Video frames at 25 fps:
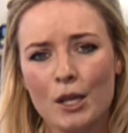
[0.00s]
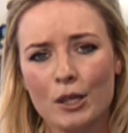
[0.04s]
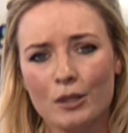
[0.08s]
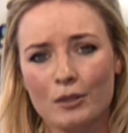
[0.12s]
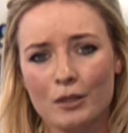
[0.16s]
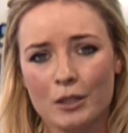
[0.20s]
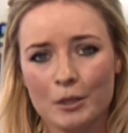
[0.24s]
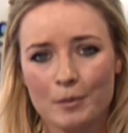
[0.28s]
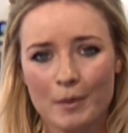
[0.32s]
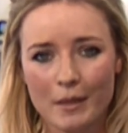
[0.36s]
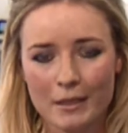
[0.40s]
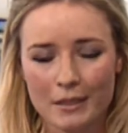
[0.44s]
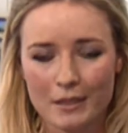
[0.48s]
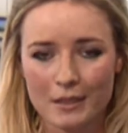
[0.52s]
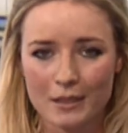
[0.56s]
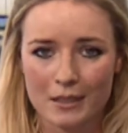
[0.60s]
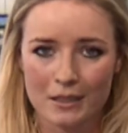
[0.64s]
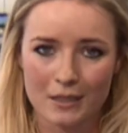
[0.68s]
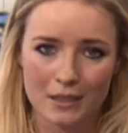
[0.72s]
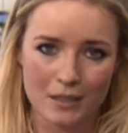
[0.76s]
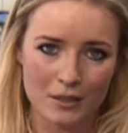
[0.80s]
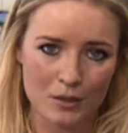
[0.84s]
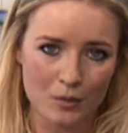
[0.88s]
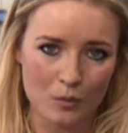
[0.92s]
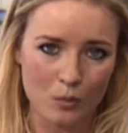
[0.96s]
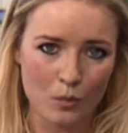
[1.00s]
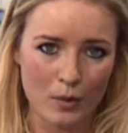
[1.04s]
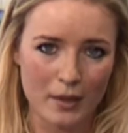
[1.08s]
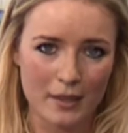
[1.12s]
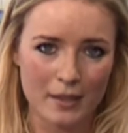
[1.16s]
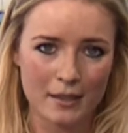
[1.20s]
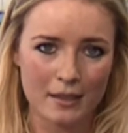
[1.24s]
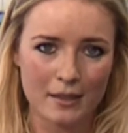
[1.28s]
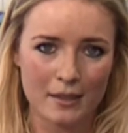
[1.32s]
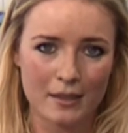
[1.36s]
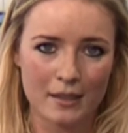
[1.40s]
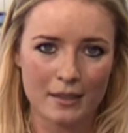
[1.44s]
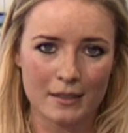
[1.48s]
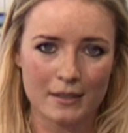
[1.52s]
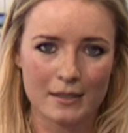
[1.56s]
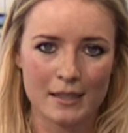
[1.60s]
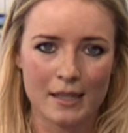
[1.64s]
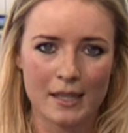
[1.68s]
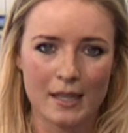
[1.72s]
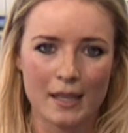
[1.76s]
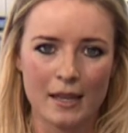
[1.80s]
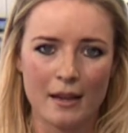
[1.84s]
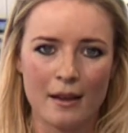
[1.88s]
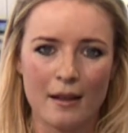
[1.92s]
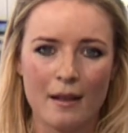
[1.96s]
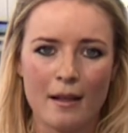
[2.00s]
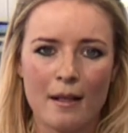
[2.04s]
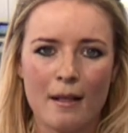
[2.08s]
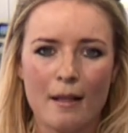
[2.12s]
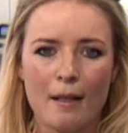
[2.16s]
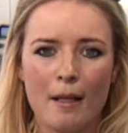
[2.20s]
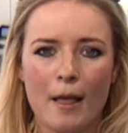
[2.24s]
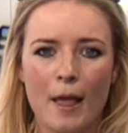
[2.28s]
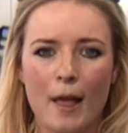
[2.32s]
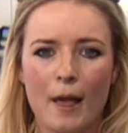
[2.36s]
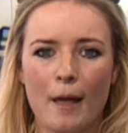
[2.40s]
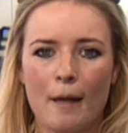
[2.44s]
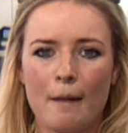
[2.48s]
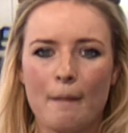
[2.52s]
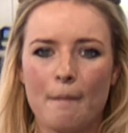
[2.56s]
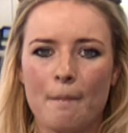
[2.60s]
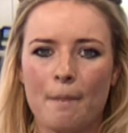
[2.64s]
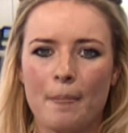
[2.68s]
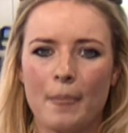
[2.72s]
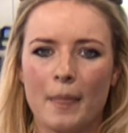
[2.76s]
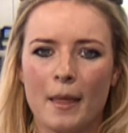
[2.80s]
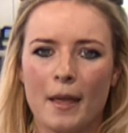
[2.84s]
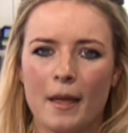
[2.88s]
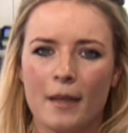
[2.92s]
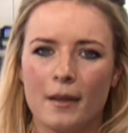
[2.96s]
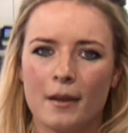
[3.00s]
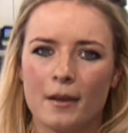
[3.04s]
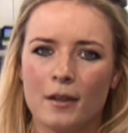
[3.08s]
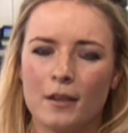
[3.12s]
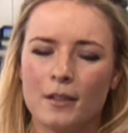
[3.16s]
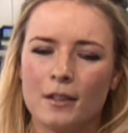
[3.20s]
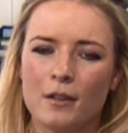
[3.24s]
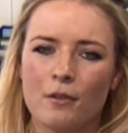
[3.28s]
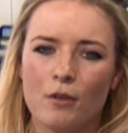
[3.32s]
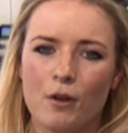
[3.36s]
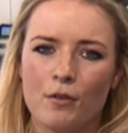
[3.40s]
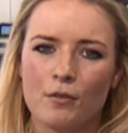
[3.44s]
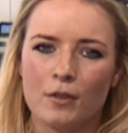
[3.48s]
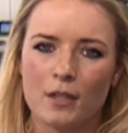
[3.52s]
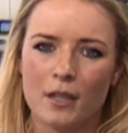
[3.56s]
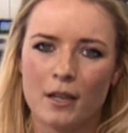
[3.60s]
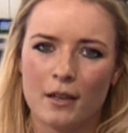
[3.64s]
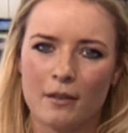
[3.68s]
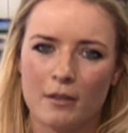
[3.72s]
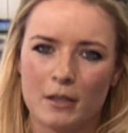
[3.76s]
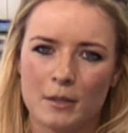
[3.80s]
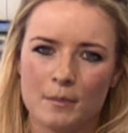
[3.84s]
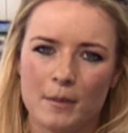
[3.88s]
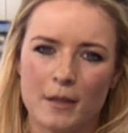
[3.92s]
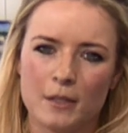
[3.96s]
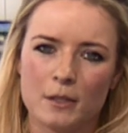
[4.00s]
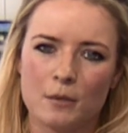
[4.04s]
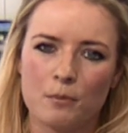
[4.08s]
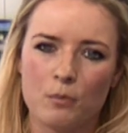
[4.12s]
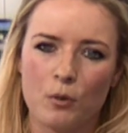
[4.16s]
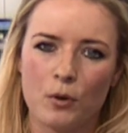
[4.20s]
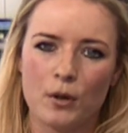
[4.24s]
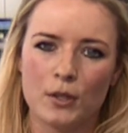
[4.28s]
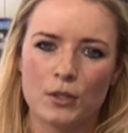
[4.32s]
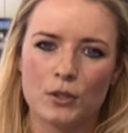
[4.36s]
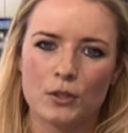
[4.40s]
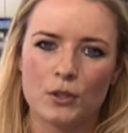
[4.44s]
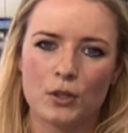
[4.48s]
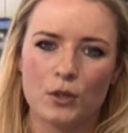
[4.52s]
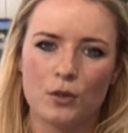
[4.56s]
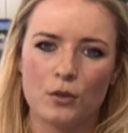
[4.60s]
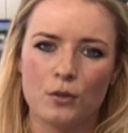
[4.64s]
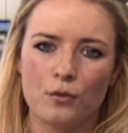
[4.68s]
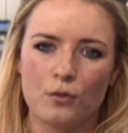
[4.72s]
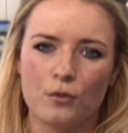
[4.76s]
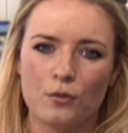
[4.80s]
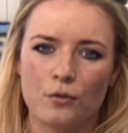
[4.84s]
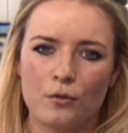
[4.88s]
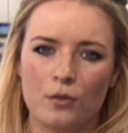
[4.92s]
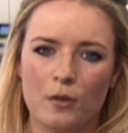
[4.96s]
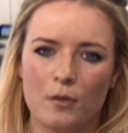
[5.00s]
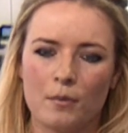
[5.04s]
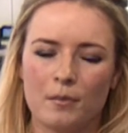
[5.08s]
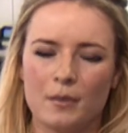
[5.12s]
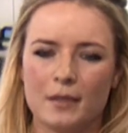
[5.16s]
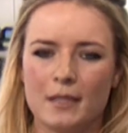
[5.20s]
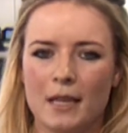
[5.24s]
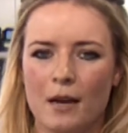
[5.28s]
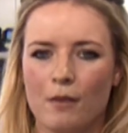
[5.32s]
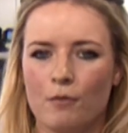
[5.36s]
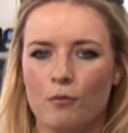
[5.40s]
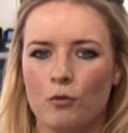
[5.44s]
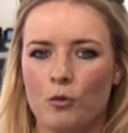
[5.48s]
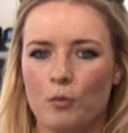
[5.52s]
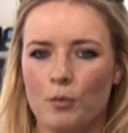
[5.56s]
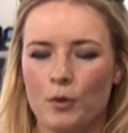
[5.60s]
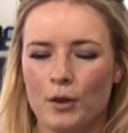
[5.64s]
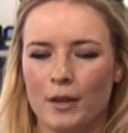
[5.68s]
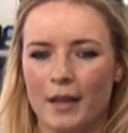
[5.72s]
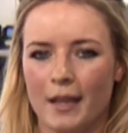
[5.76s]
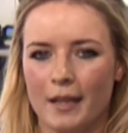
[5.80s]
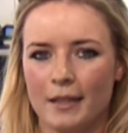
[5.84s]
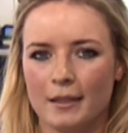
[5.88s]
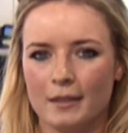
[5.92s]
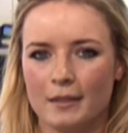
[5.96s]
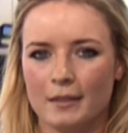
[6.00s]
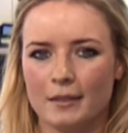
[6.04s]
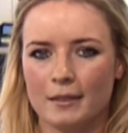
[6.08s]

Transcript: So expecting to see some weakness here, and year over year expected 0.2 from down 4.8.